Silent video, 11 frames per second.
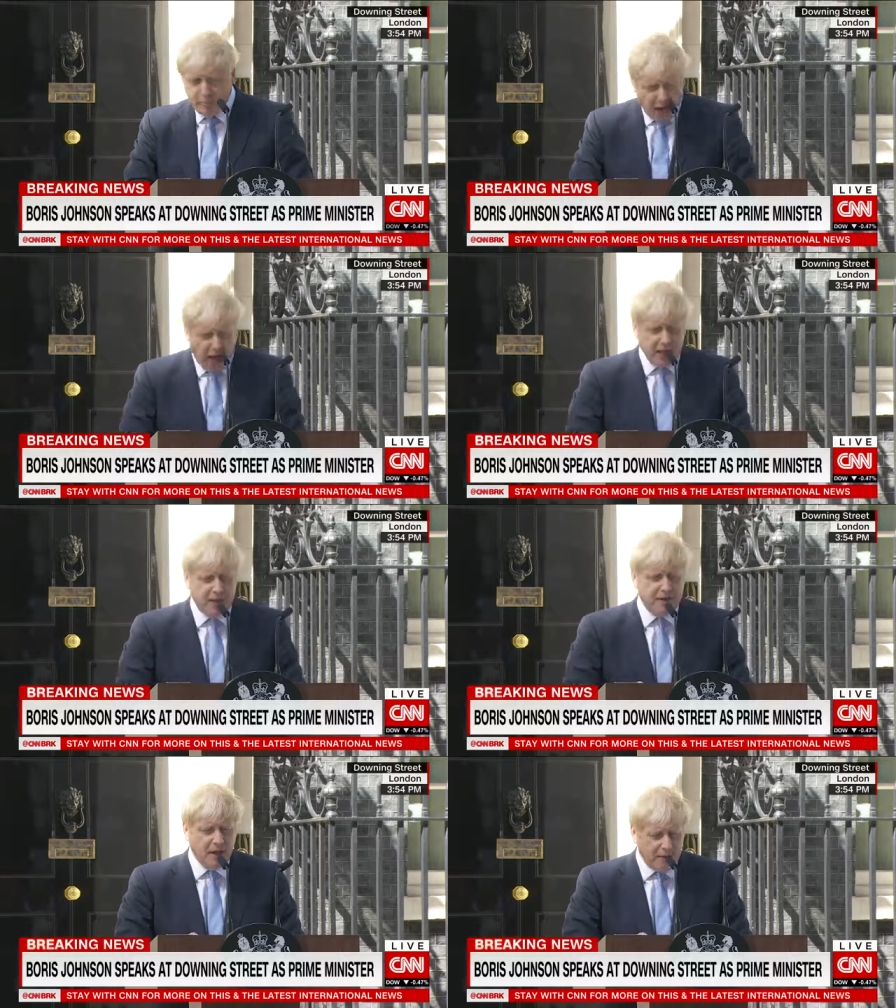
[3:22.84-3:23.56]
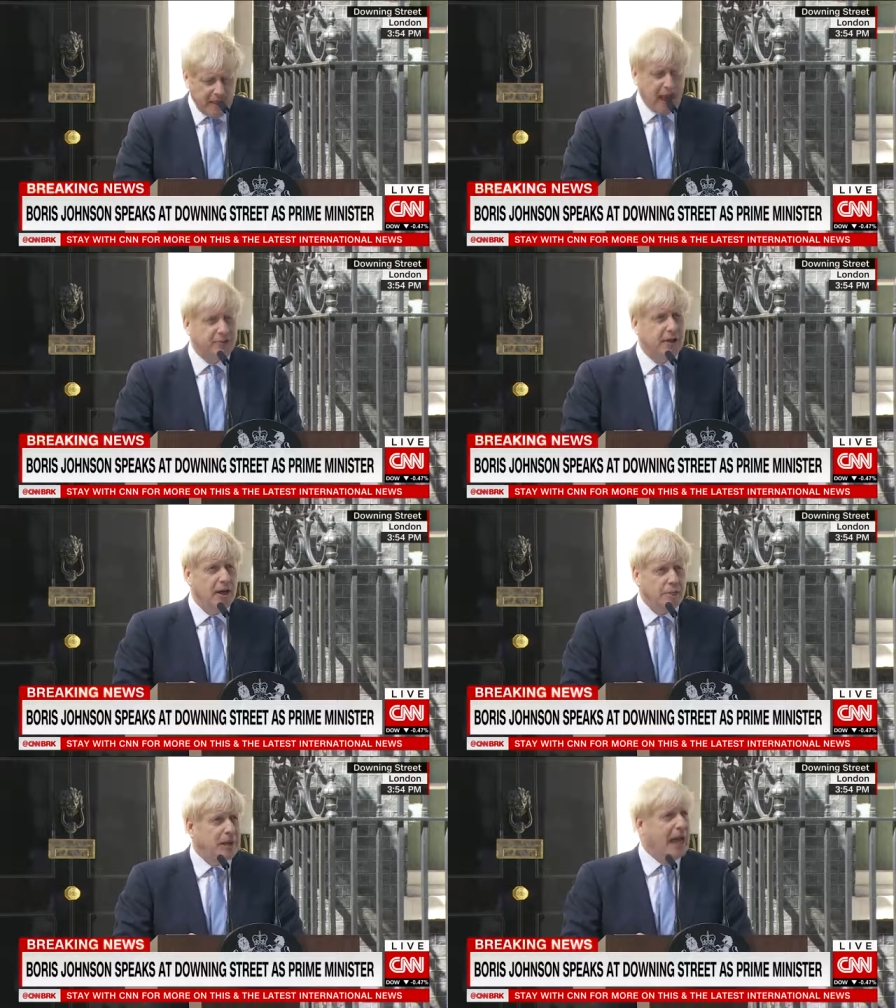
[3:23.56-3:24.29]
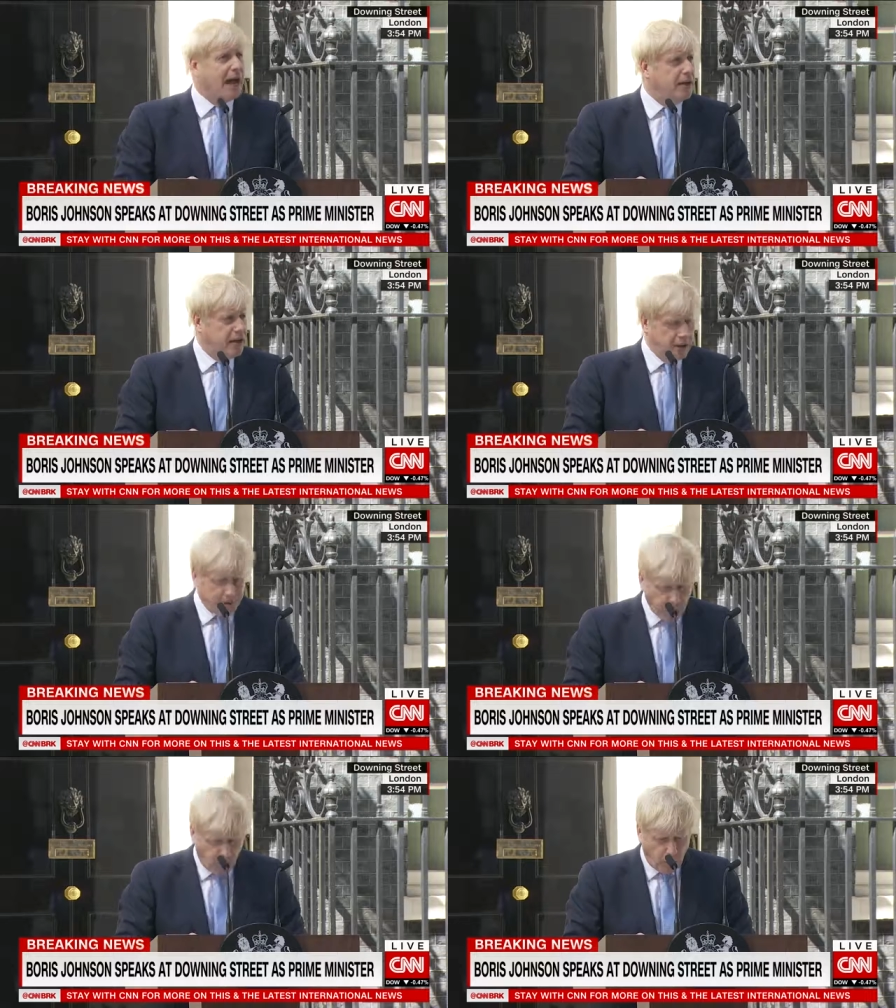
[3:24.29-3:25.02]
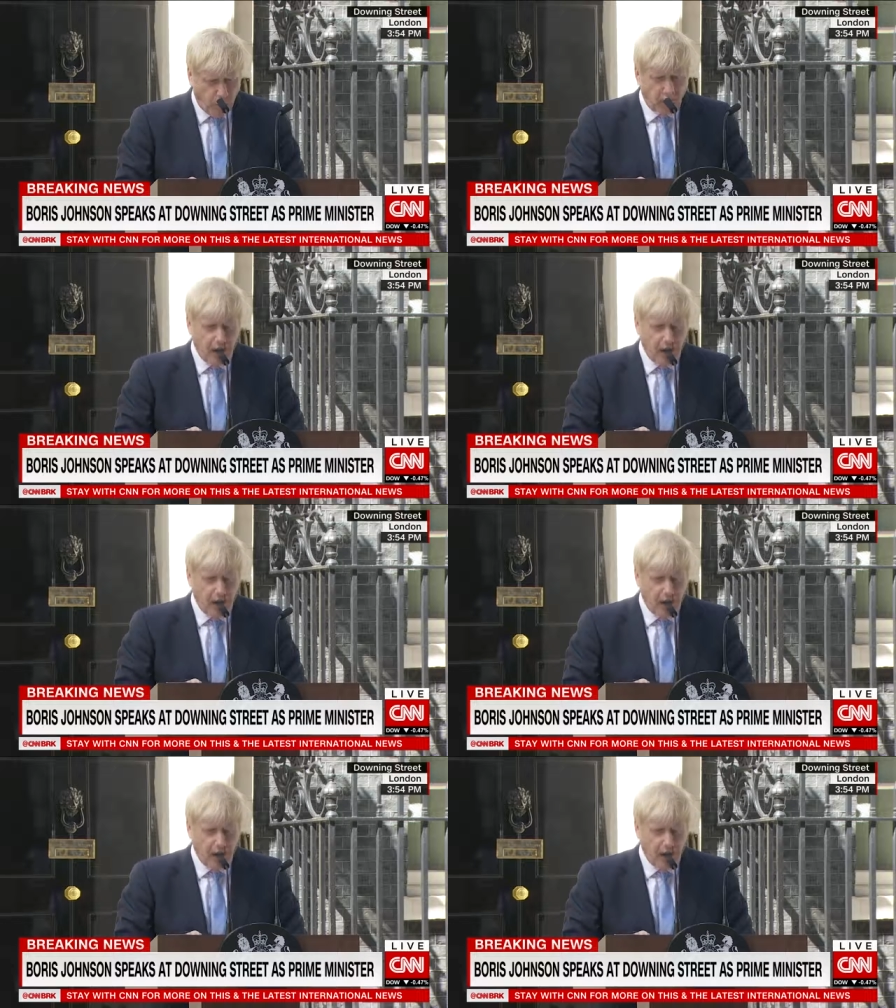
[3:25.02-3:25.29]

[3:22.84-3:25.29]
behind that black door.